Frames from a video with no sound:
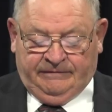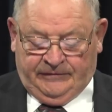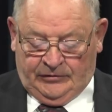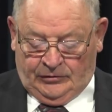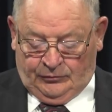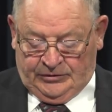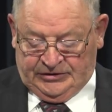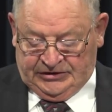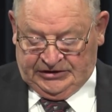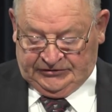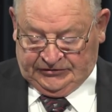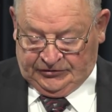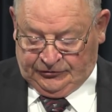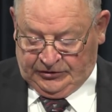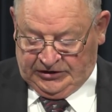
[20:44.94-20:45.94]
feel we
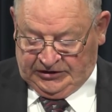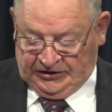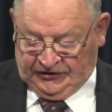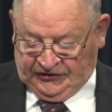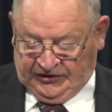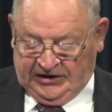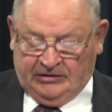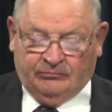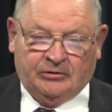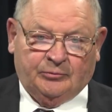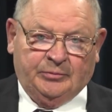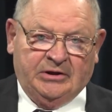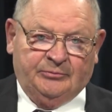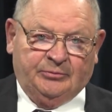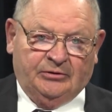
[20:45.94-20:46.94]
need to create a state where
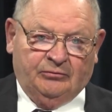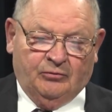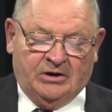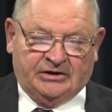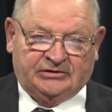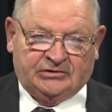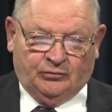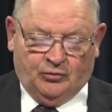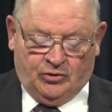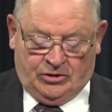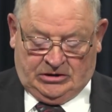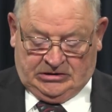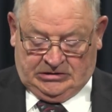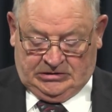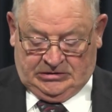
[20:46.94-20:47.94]
people want to
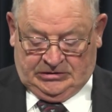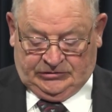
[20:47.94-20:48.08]
work,